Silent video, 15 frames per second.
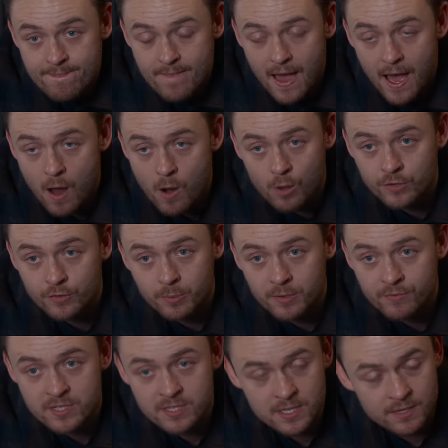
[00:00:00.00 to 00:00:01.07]
How long have you been
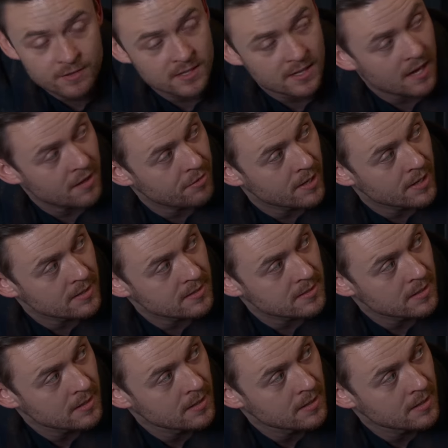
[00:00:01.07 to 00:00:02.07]
receiving death threats?